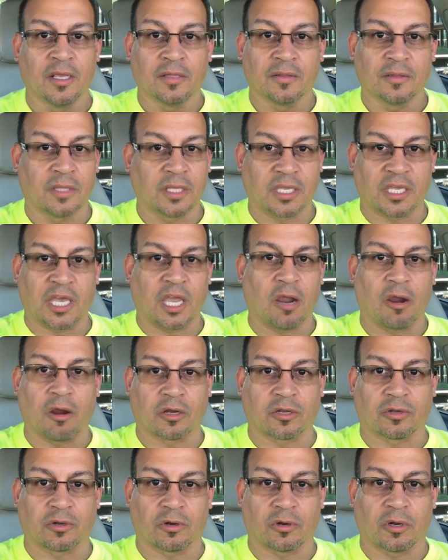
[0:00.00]
the
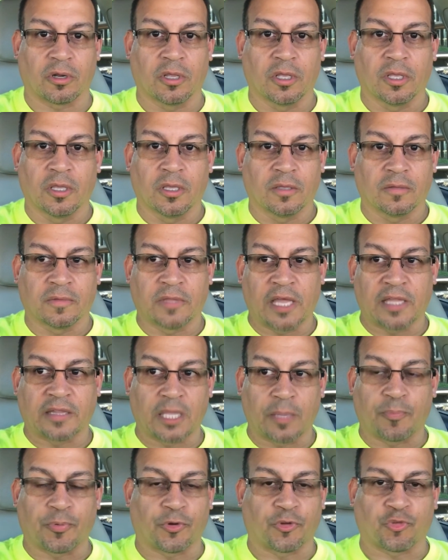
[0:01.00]
character that
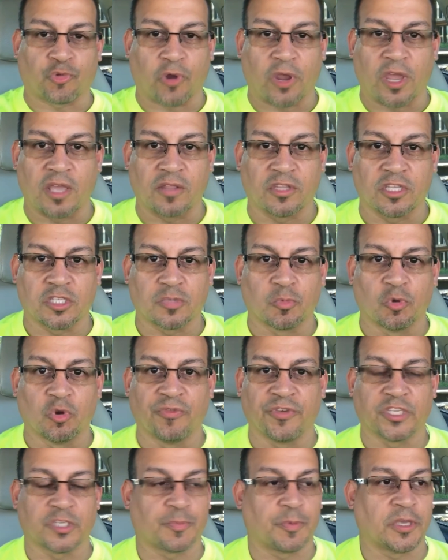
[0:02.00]
they portray in these
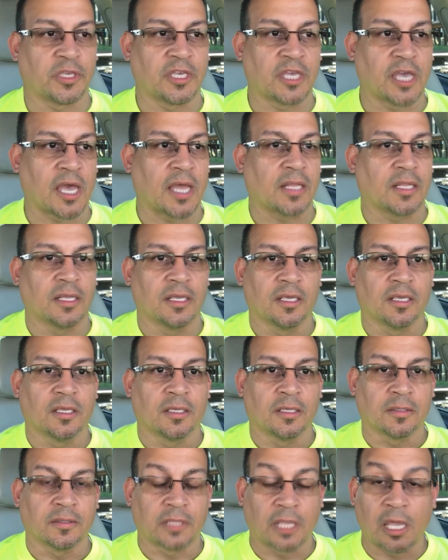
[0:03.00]
movies, but yet
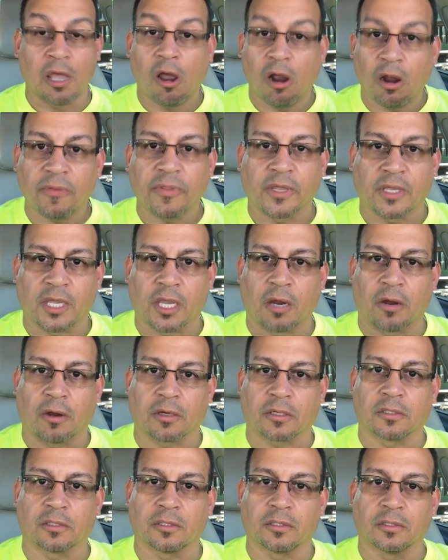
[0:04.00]
they are the
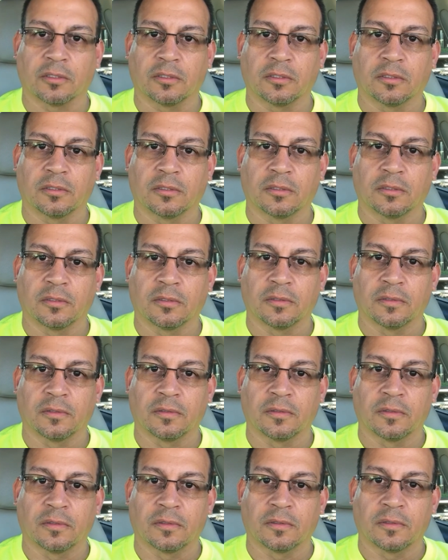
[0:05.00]
character.
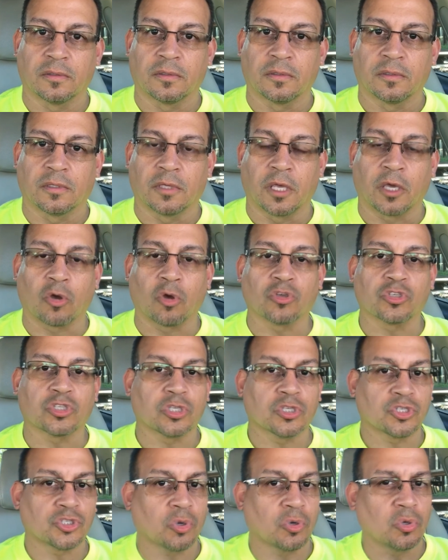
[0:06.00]
It goes
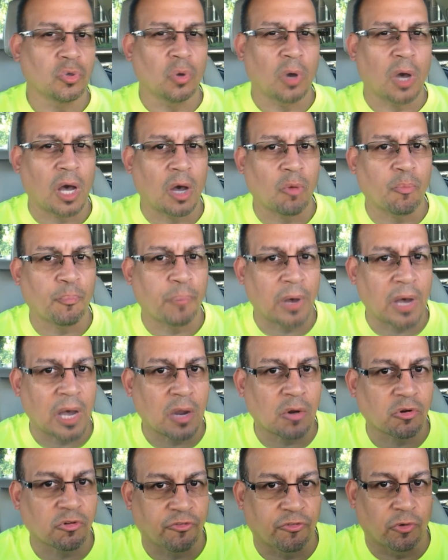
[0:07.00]
to show you how
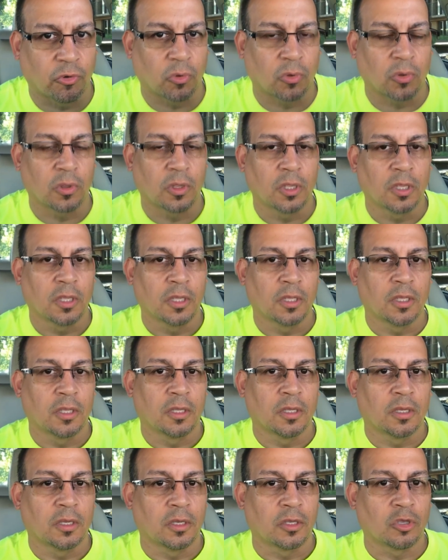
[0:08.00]
powerful
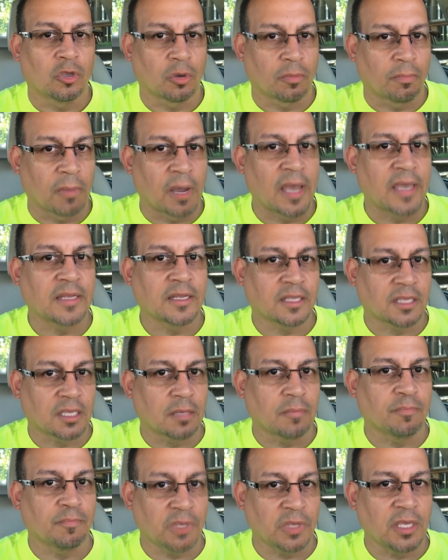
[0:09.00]
your mind
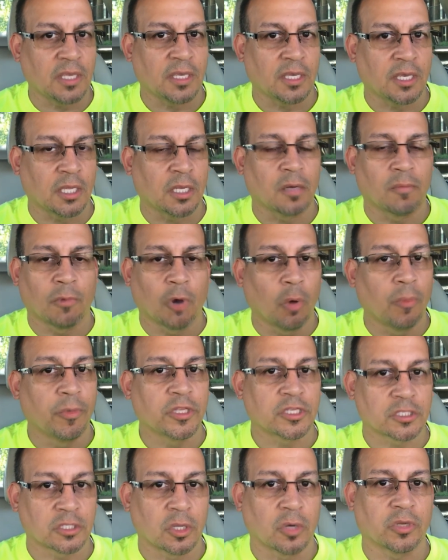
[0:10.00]
can be in a
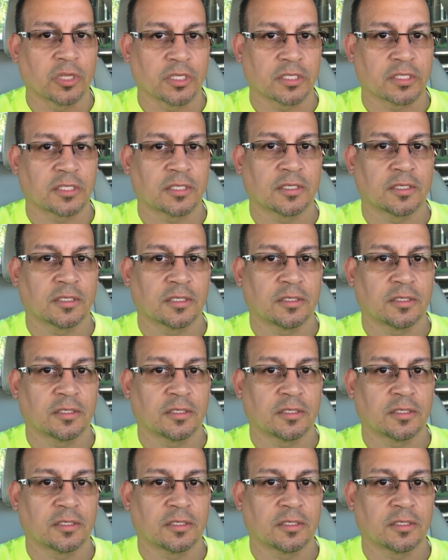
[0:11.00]
moment's notice.